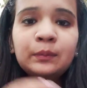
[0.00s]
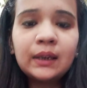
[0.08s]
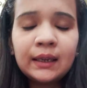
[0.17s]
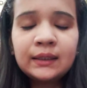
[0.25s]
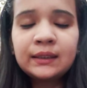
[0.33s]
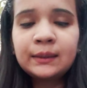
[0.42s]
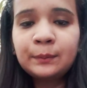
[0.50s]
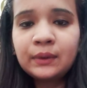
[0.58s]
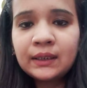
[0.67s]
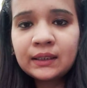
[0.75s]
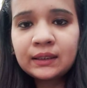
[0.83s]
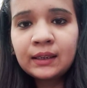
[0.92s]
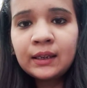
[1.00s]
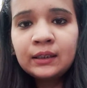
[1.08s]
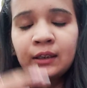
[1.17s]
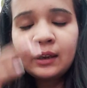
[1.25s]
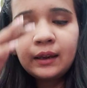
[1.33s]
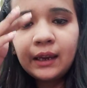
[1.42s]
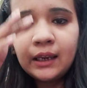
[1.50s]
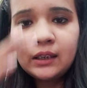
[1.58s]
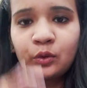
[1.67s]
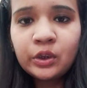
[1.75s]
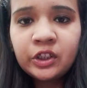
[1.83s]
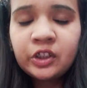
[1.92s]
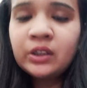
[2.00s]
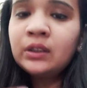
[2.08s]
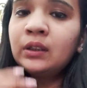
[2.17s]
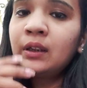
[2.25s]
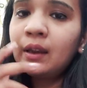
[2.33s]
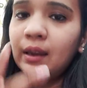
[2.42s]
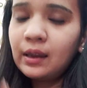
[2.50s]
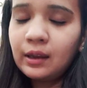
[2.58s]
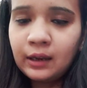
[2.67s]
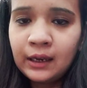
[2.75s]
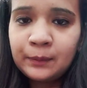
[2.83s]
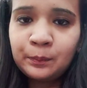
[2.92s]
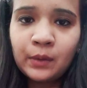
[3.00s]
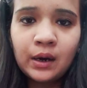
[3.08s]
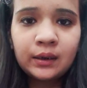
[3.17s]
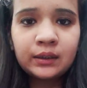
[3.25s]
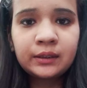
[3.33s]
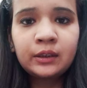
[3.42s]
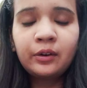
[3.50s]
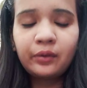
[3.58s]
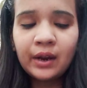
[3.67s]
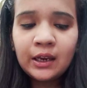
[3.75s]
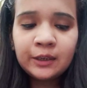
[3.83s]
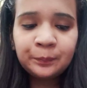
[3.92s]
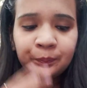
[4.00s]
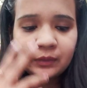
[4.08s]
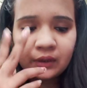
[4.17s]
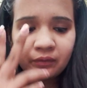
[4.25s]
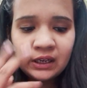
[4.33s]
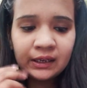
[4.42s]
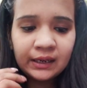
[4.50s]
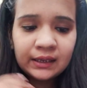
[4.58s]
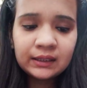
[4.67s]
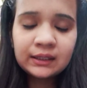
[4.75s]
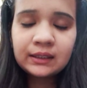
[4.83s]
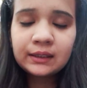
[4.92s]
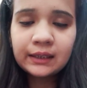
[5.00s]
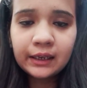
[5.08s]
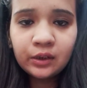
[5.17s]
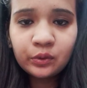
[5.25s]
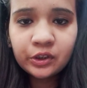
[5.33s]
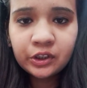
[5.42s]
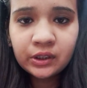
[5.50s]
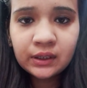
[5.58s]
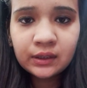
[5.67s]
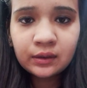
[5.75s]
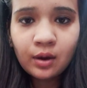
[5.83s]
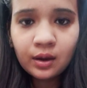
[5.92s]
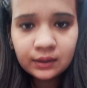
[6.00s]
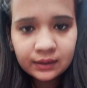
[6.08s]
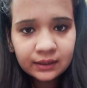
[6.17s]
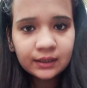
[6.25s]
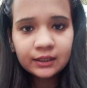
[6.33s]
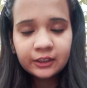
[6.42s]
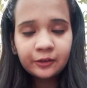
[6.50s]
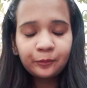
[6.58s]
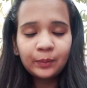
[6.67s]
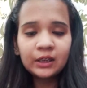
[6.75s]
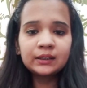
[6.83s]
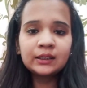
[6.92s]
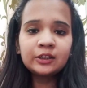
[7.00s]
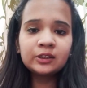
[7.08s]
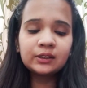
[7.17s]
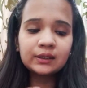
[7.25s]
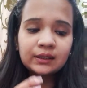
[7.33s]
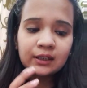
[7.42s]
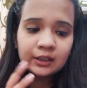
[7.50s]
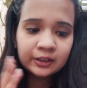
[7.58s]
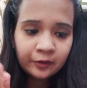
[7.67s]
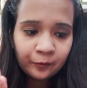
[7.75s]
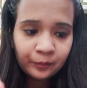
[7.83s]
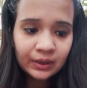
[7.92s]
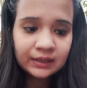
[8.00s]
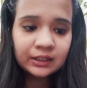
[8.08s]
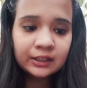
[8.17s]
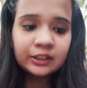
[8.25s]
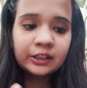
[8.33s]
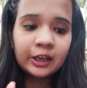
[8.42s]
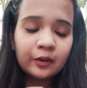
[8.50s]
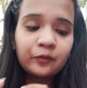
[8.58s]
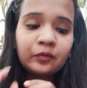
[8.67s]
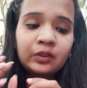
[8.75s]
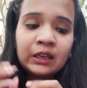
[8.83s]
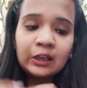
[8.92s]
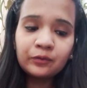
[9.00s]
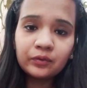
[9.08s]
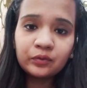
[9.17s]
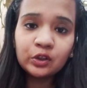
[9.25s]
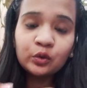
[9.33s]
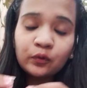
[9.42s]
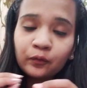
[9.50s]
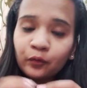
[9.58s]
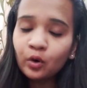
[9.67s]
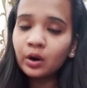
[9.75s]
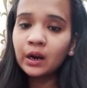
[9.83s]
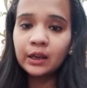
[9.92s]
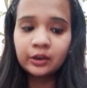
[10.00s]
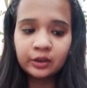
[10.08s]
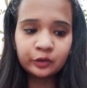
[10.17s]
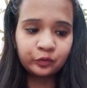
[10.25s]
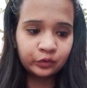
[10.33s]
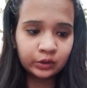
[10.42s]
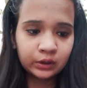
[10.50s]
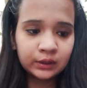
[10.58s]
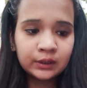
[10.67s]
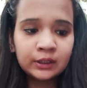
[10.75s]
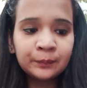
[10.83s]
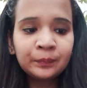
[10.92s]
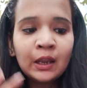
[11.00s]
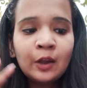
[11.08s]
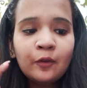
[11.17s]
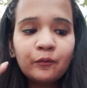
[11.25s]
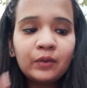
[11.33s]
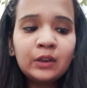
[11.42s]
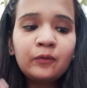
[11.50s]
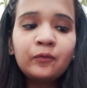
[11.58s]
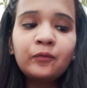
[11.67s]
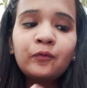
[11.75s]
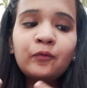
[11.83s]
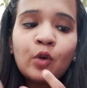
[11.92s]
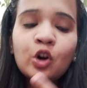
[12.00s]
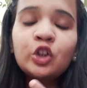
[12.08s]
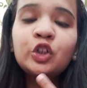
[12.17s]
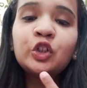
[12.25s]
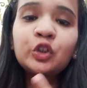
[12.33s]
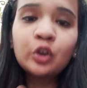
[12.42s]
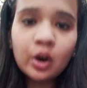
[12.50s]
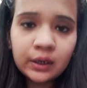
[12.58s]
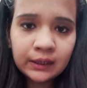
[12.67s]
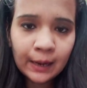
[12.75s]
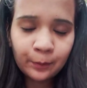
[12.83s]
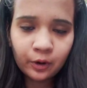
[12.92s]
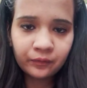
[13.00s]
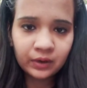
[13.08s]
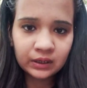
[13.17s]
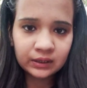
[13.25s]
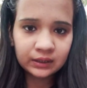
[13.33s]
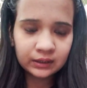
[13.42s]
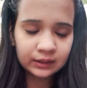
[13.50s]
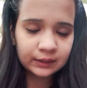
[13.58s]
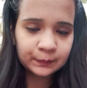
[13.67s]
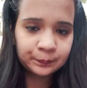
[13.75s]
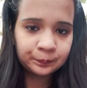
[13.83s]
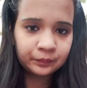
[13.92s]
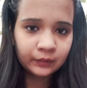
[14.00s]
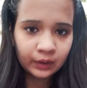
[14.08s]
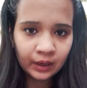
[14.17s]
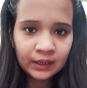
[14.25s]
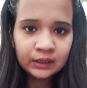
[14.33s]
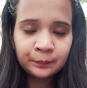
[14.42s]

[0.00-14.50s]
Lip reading: as simple as that, 8 question, 8 marks, right? The very next second question is called discursive passage. Discursive passage have 350 to 400 words with 4 short type of answers, right?